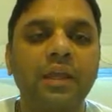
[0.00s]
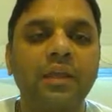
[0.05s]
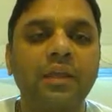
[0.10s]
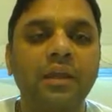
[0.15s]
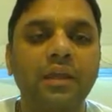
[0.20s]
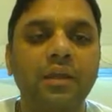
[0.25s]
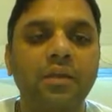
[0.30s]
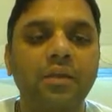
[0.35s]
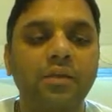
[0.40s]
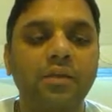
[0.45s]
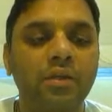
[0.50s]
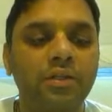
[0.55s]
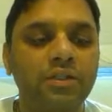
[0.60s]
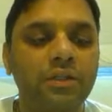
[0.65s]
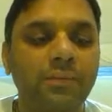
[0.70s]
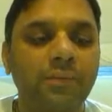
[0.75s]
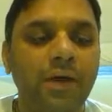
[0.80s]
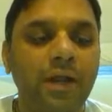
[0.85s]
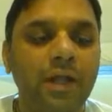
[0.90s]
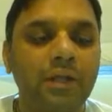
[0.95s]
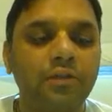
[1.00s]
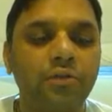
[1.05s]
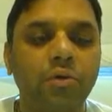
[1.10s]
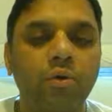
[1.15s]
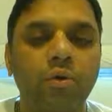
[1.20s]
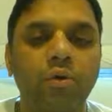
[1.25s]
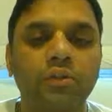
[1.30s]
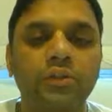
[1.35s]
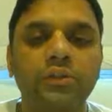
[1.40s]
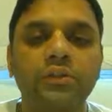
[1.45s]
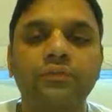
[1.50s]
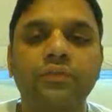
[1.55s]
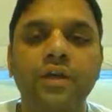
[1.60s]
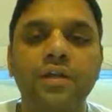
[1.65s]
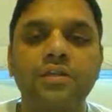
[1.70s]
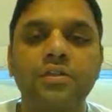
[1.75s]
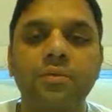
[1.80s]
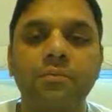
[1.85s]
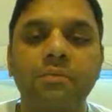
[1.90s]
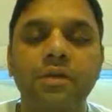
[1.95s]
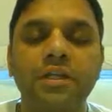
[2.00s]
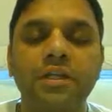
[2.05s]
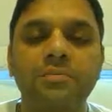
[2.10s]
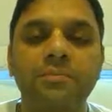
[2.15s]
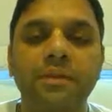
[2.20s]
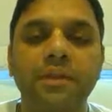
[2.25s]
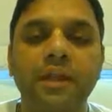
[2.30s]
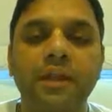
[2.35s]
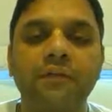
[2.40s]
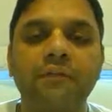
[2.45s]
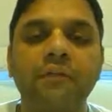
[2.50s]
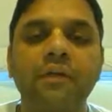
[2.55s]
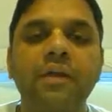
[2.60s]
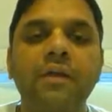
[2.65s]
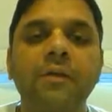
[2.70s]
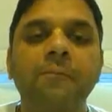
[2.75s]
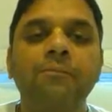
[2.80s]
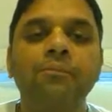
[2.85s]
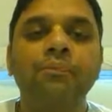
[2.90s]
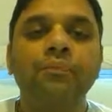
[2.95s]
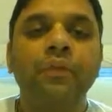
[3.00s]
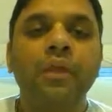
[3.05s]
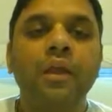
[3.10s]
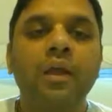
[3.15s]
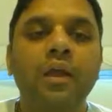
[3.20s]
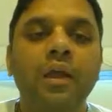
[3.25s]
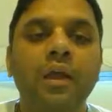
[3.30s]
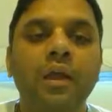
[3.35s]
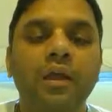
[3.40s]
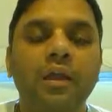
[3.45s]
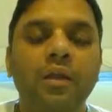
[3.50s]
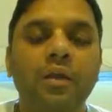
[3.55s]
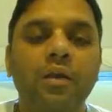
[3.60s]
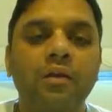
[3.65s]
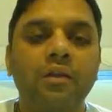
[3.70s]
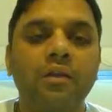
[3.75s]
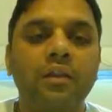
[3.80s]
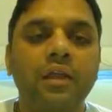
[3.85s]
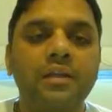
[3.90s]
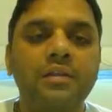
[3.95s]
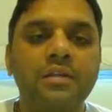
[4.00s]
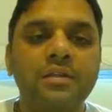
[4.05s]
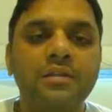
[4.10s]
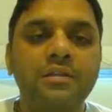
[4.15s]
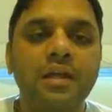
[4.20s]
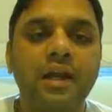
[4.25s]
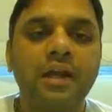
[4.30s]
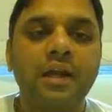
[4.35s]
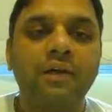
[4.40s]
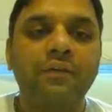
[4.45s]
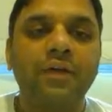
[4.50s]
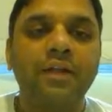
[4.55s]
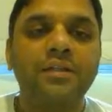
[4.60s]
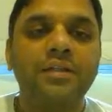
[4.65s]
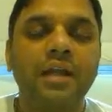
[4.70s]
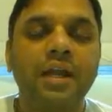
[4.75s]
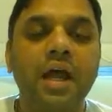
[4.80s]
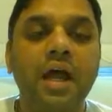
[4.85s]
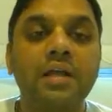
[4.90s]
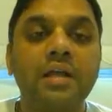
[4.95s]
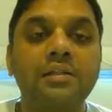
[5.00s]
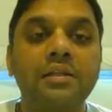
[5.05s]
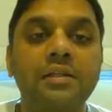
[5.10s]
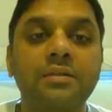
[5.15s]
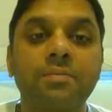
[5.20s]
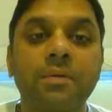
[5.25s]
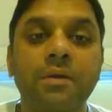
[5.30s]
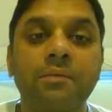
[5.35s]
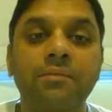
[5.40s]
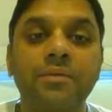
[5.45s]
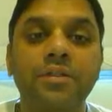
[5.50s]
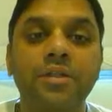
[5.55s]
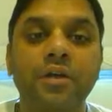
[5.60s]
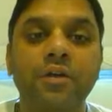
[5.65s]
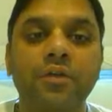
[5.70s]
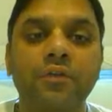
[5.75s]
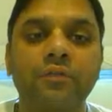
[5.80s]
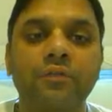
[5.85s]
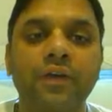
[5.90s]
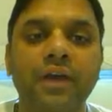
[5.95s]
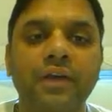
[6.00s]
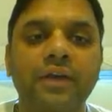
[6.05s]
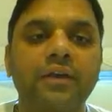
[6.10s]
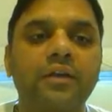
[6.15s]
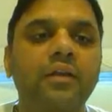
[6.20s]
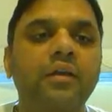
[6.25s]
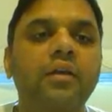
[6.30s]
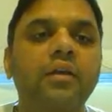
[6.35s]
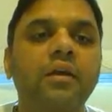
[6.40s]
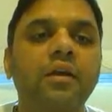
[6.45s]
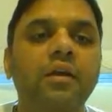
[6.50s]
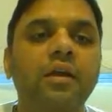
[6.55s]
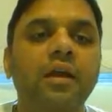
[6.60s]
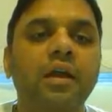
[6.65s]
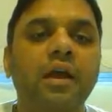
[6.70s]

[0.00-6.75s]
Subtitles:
but then Yudhishthira Maharaj goes first to Bhishma Dev, does his dandavats and asks his permission to fight.